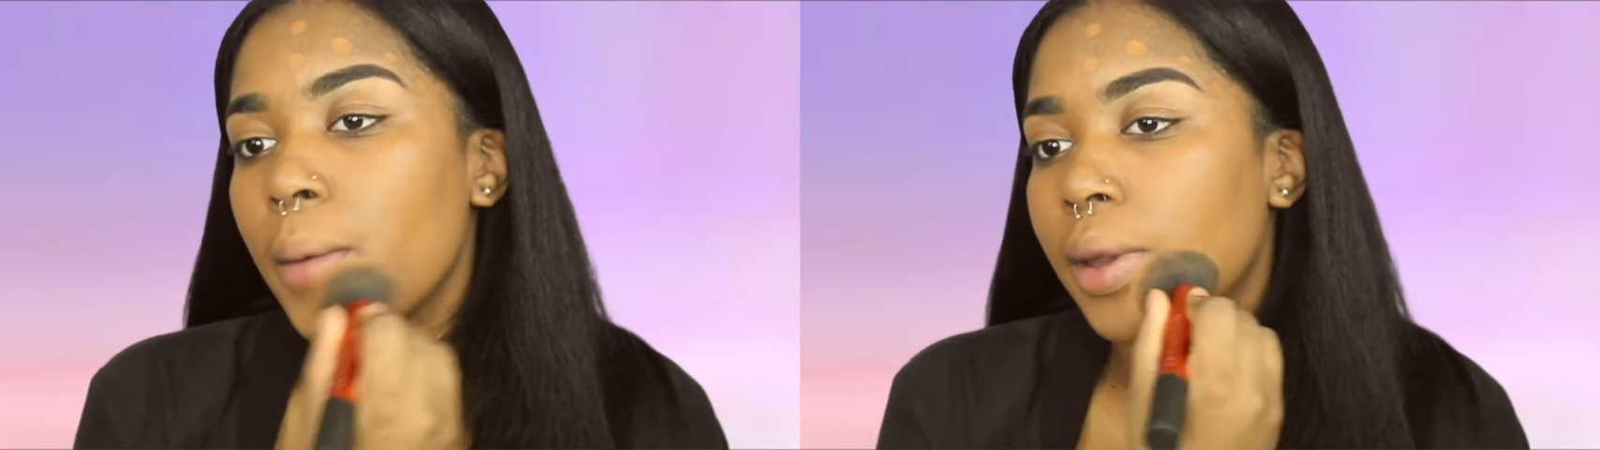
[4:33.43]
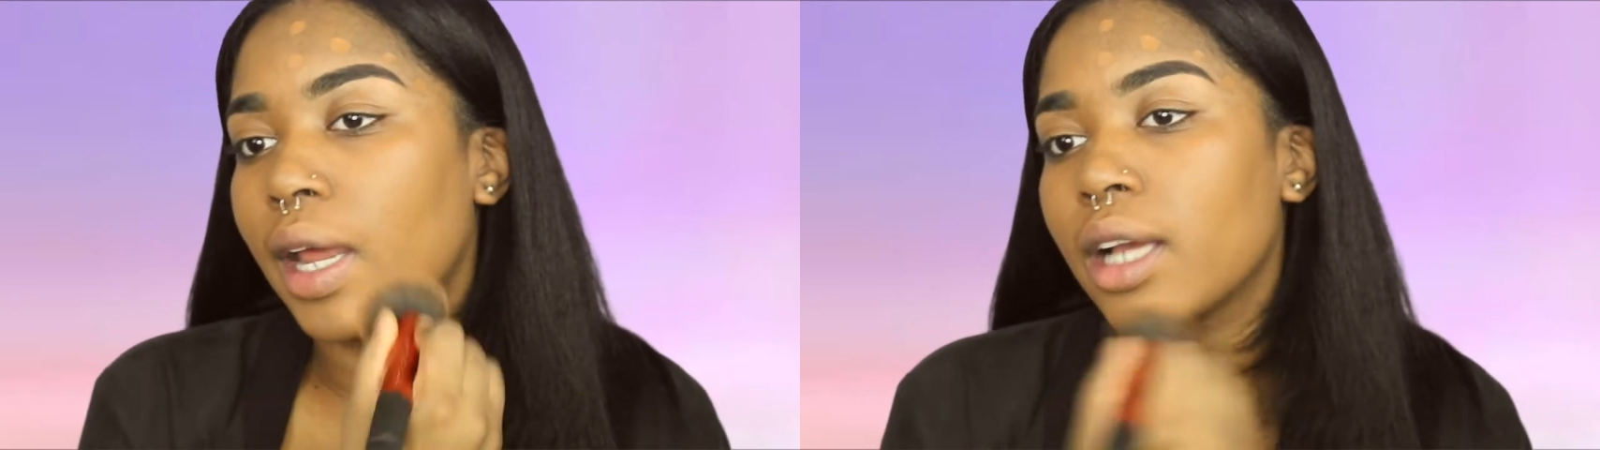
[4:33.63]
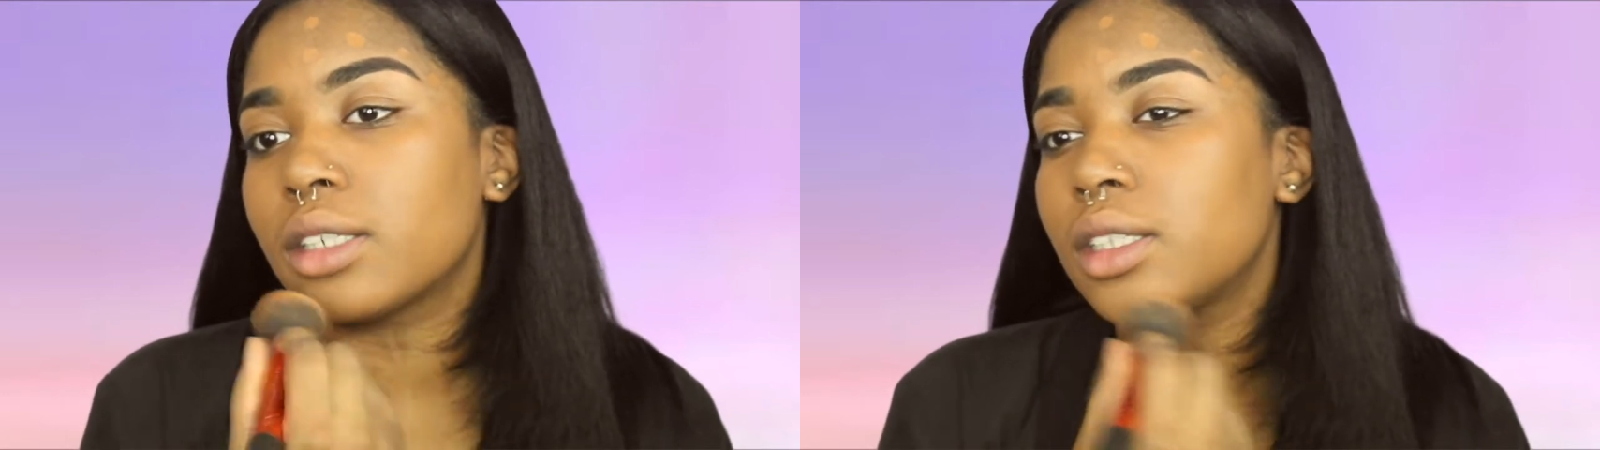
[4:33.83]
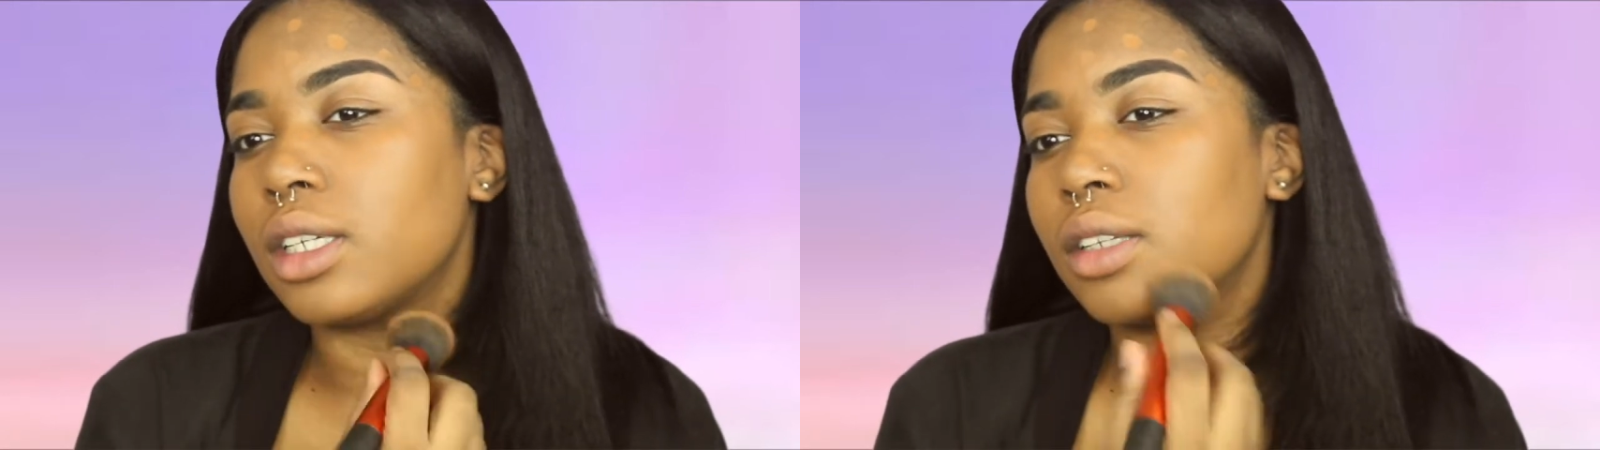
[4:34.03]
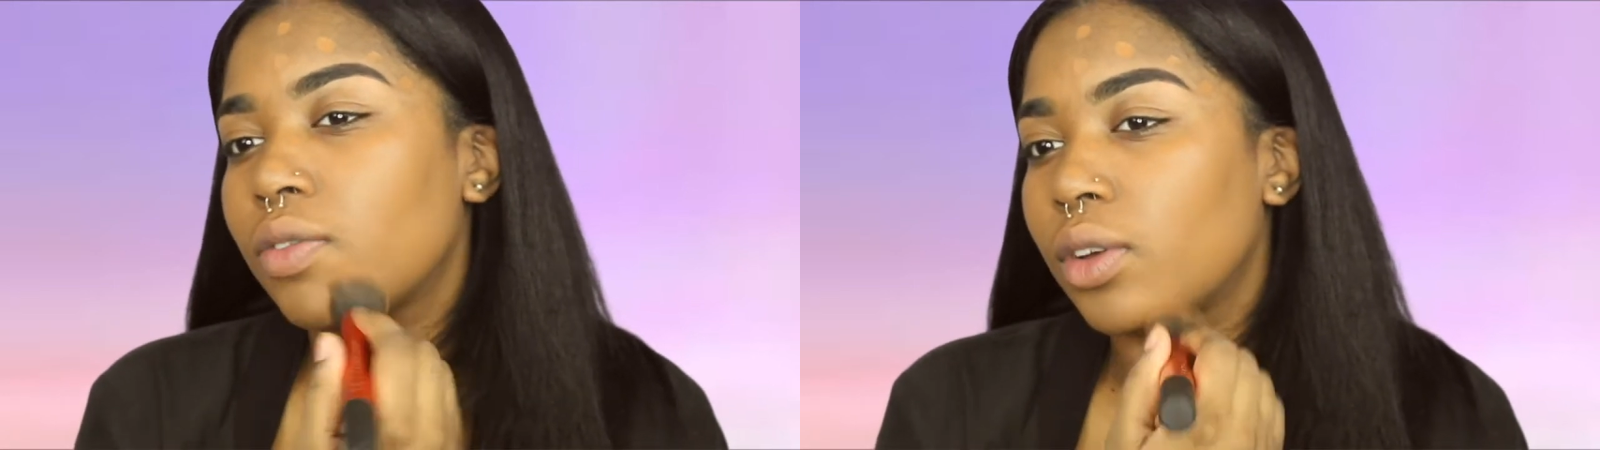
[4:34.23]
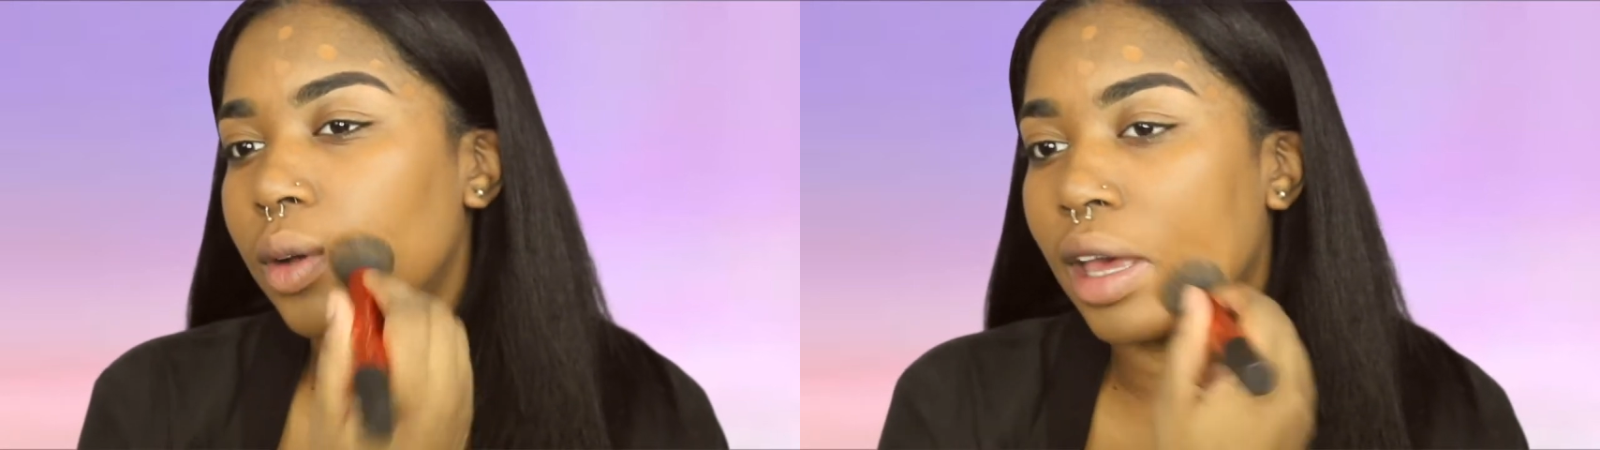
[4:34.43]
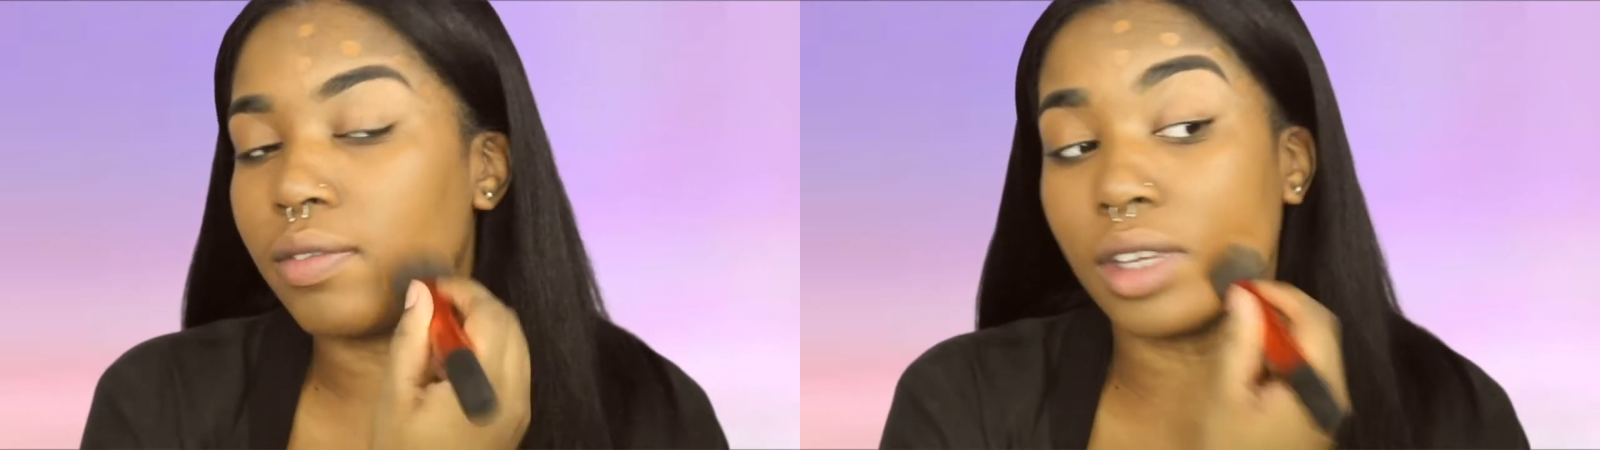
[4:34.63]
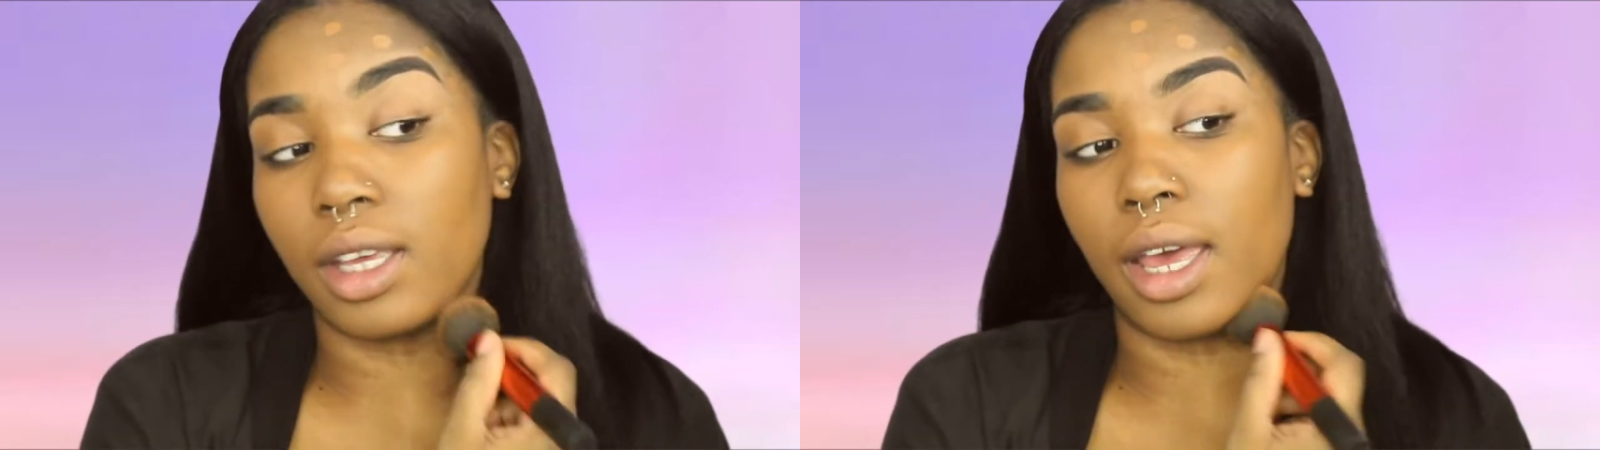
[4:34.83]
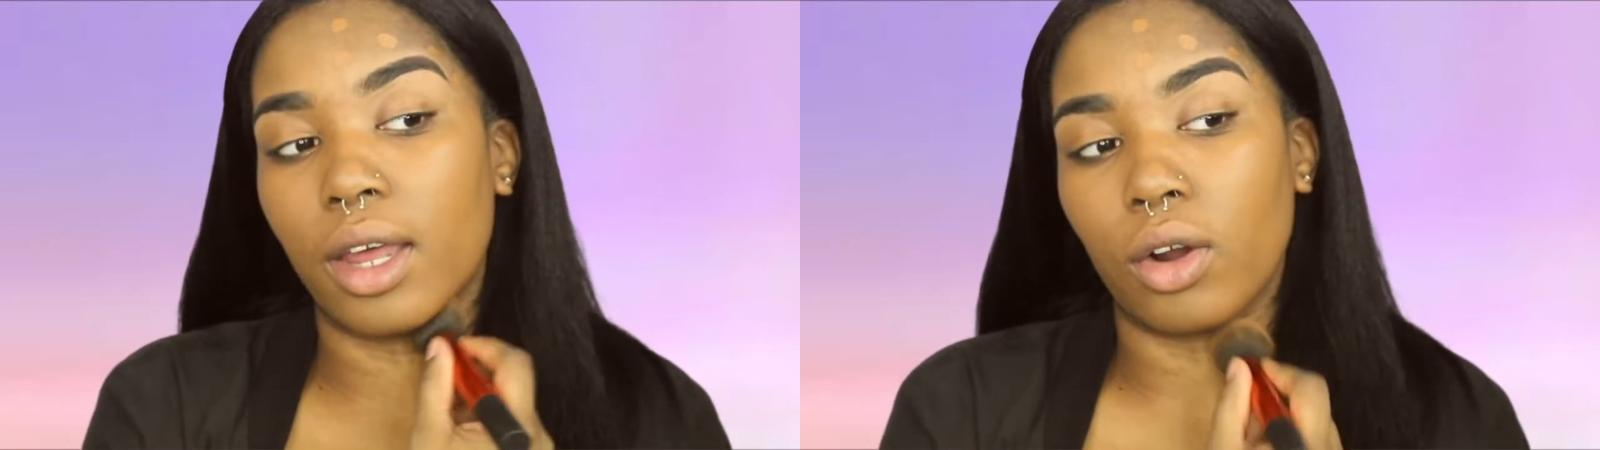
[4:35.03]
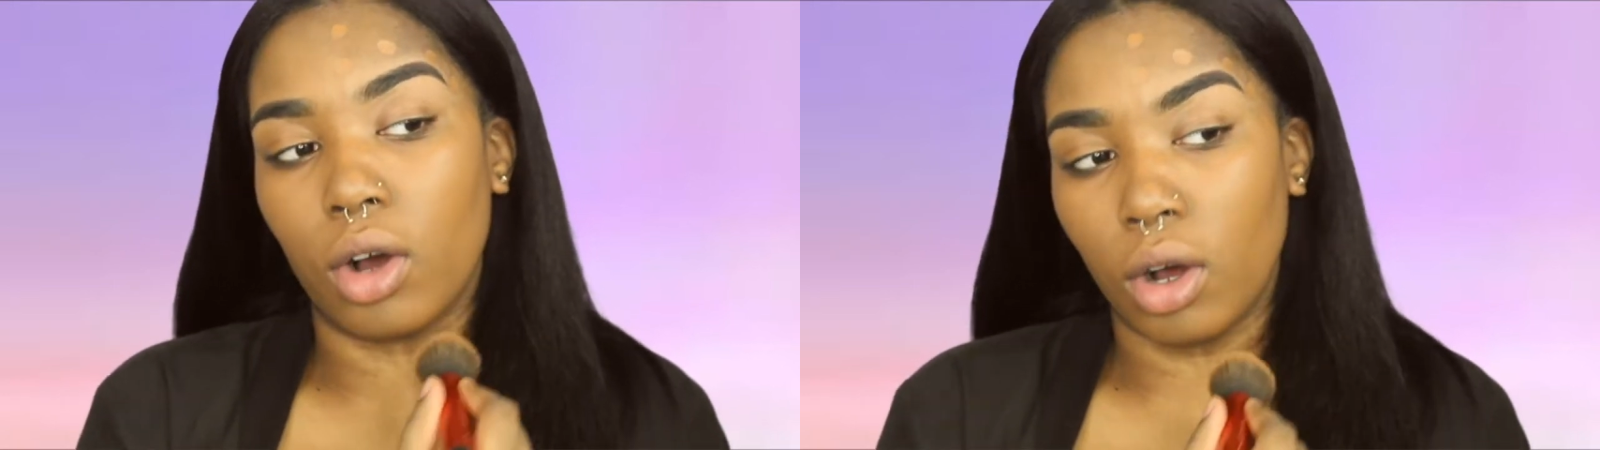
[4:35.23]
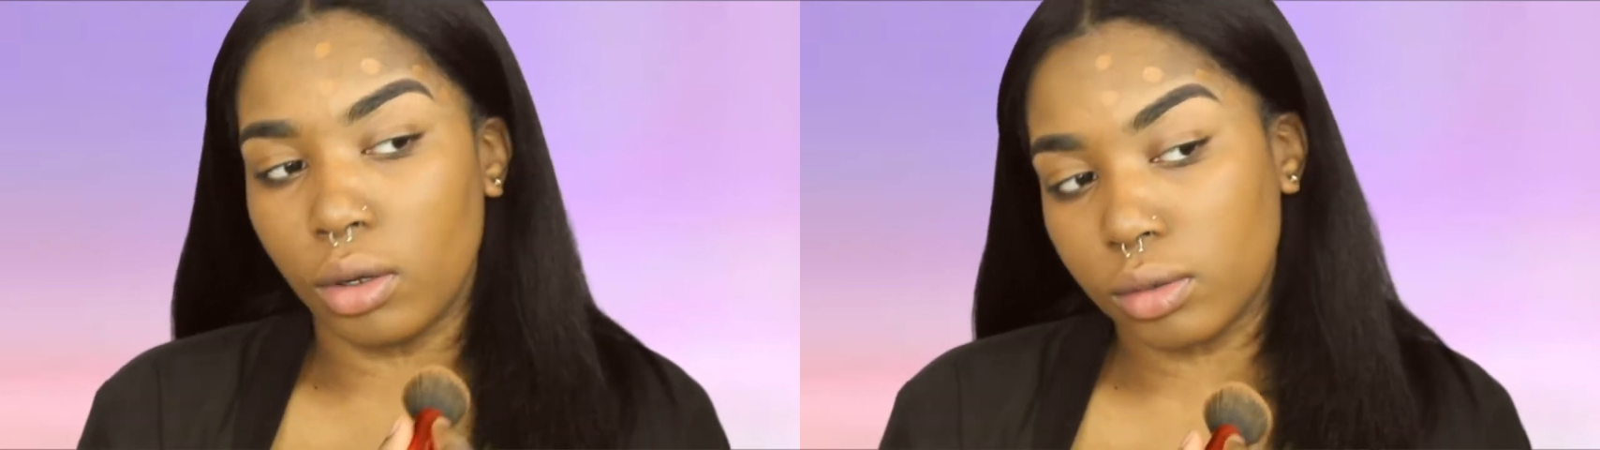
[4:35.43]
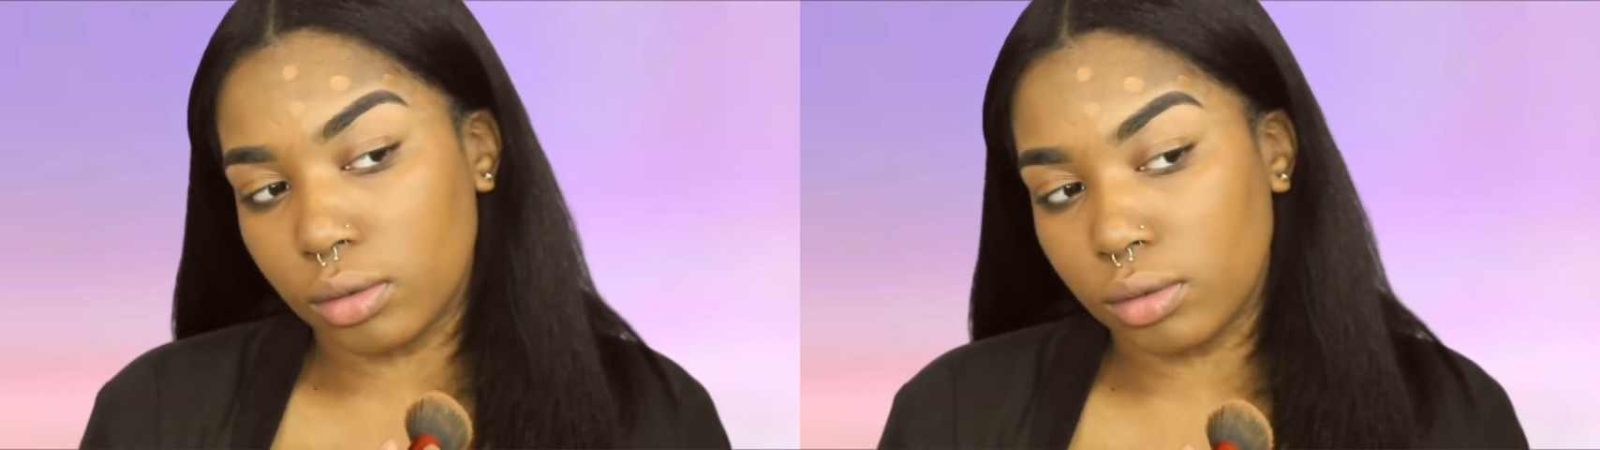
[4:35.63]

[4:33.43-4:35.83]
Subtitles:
but it actually doesn't feel heavy at all.